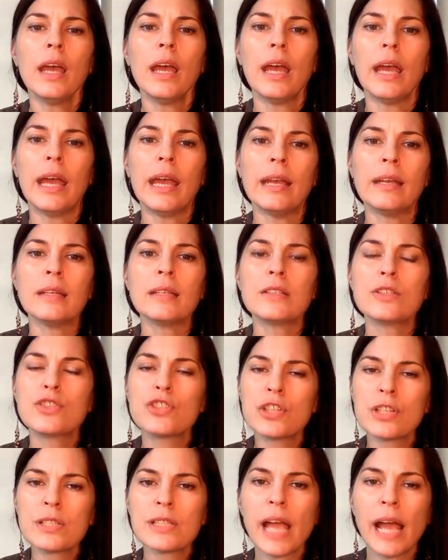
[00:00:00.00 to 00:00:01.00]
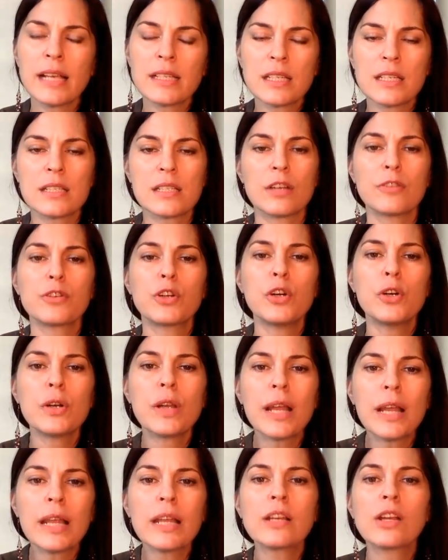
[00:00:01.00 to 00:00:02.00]
And just ask yourself, could I
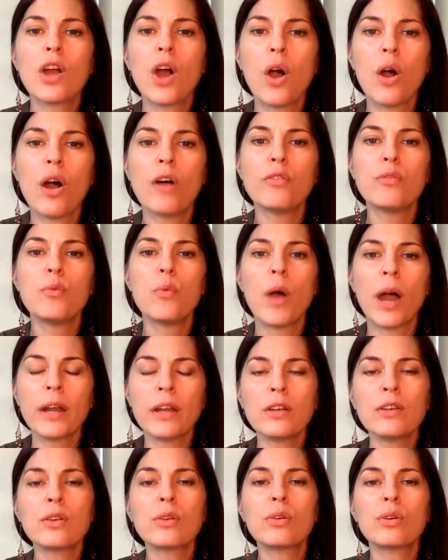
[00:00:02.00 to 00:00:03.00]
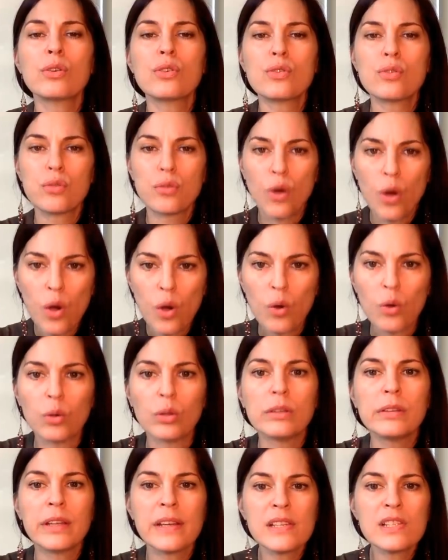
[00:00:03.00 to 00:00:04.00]
let go of wanting to control
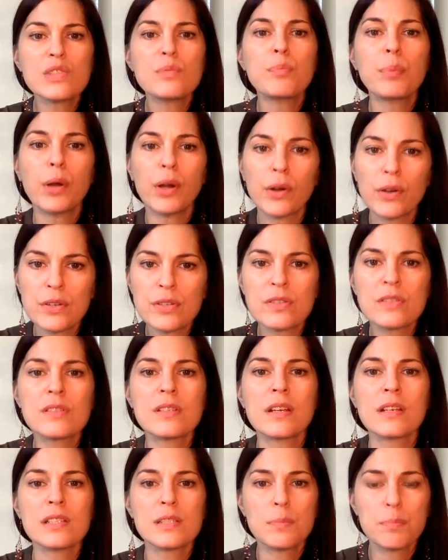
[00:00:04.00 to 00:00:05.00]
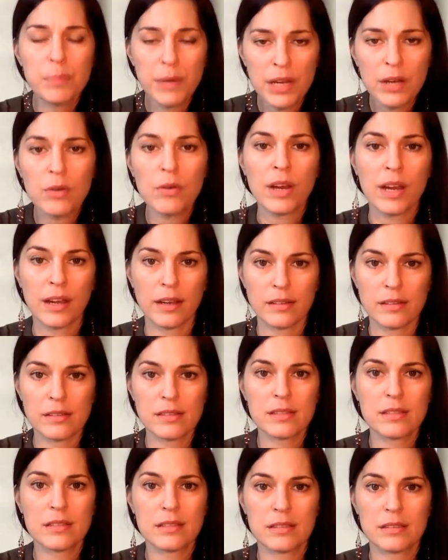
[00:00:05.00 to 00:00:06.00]
this person's
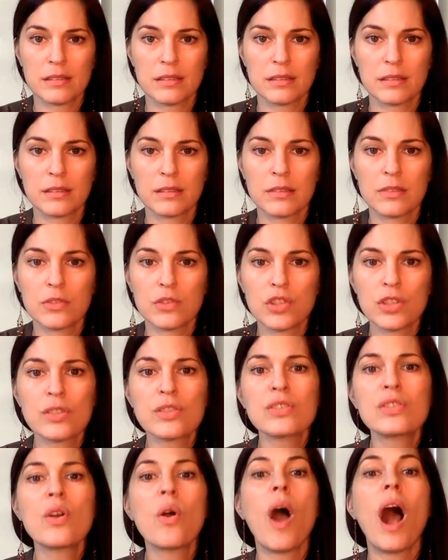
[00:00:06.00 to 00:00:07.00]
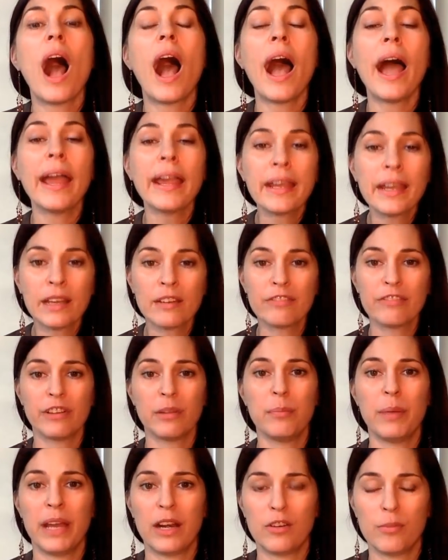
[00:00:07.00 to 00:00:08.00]
experience just so I can feel
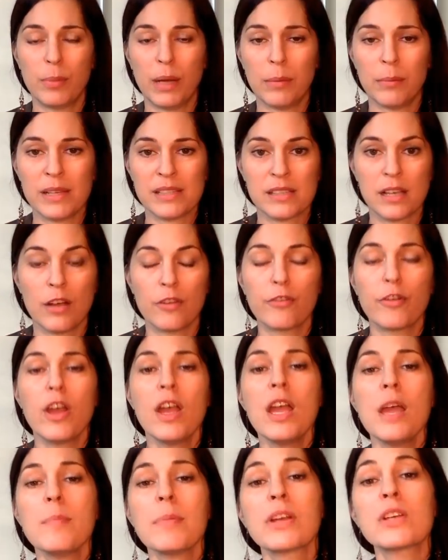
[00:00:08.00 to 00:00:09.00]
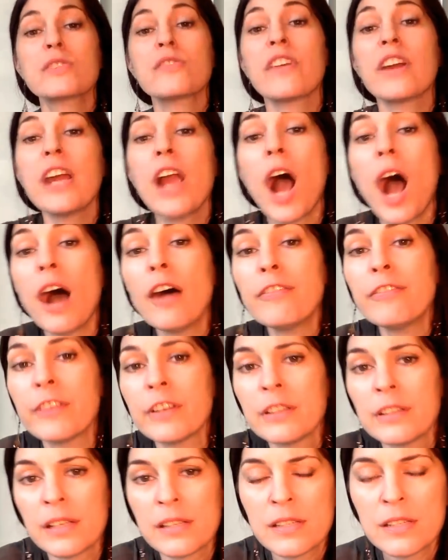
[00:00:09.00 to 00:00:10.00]
better about myself? Because very
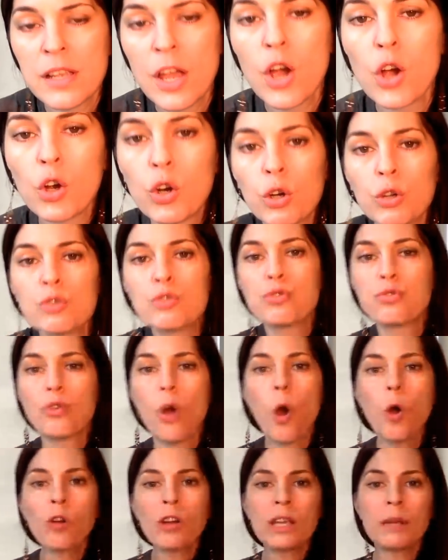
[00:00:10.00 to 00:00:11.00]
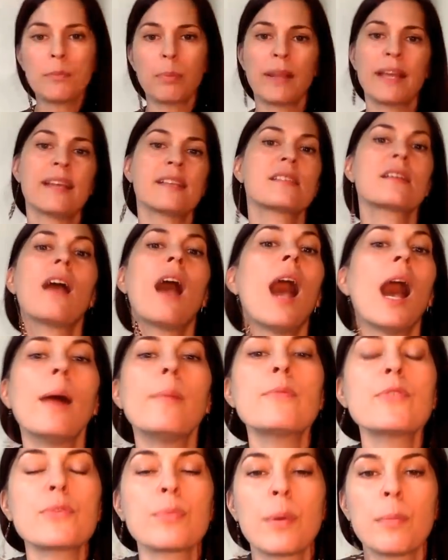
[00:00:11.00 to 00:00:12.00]
often this controlling place
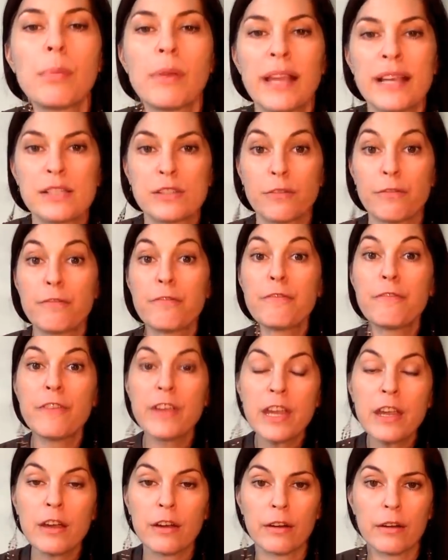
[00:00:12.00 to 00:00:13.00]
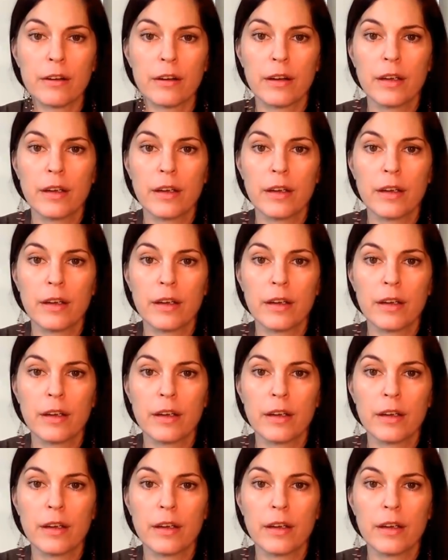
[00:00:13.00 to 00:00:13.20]
comes from a place of fear.